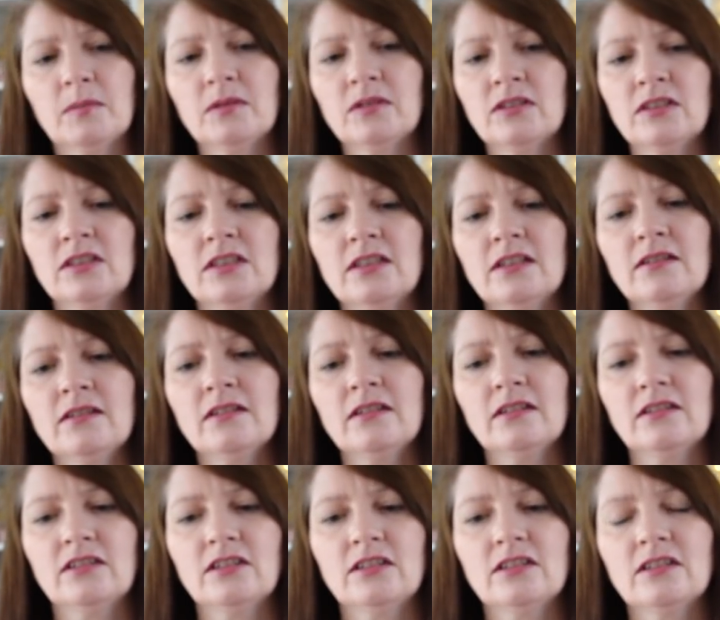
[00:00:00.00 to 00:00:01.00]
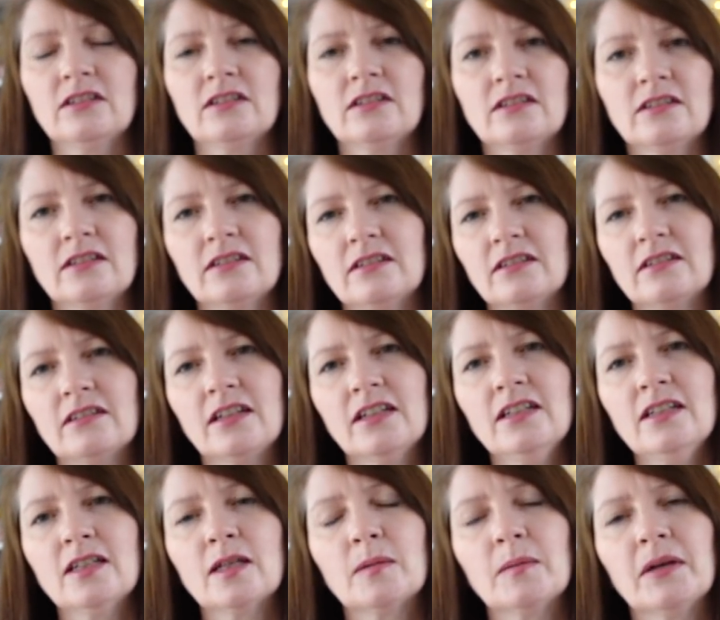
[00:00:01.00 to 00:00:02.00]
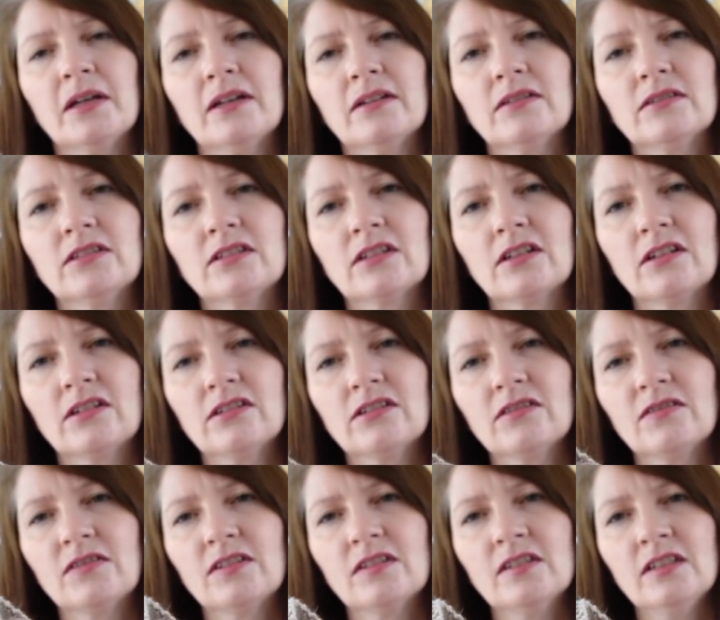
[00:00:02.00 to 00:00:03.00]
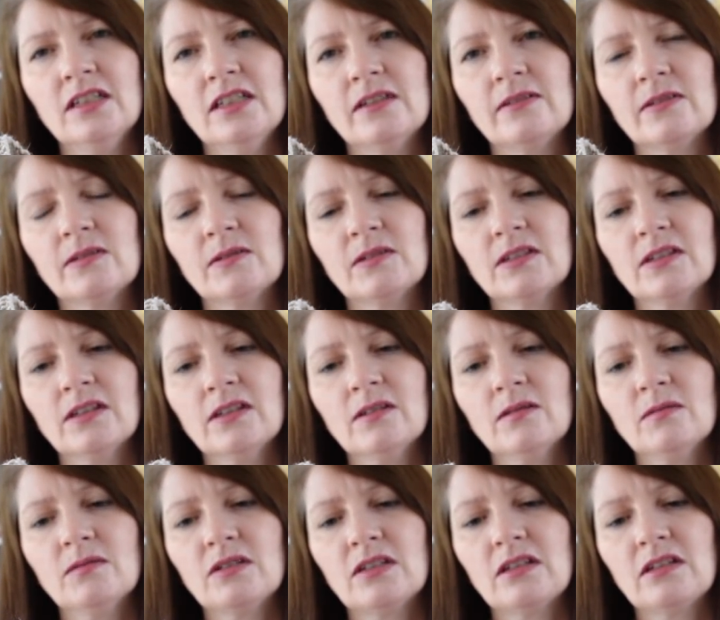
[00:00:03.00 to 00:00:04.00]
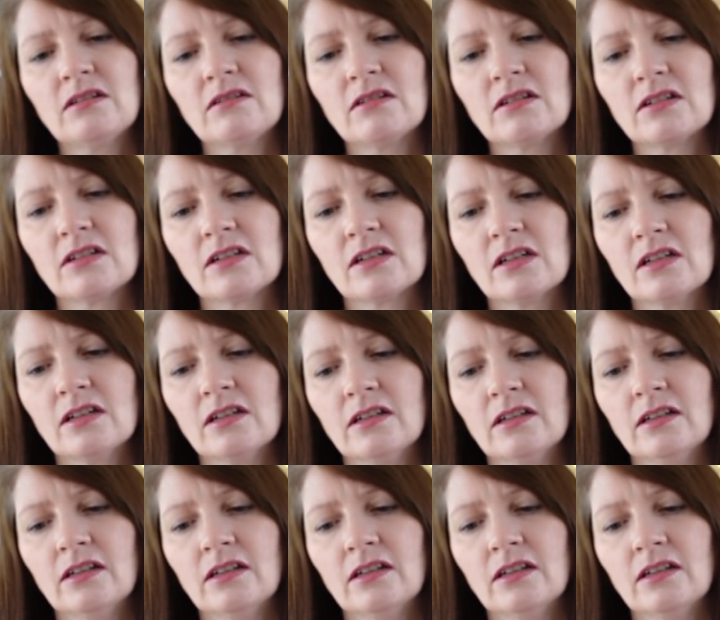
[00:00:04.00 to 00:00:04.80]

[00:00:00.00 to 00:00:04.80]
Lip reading: but she just doesn't say anything about how to cast off the sleeves, which I thought was interesting.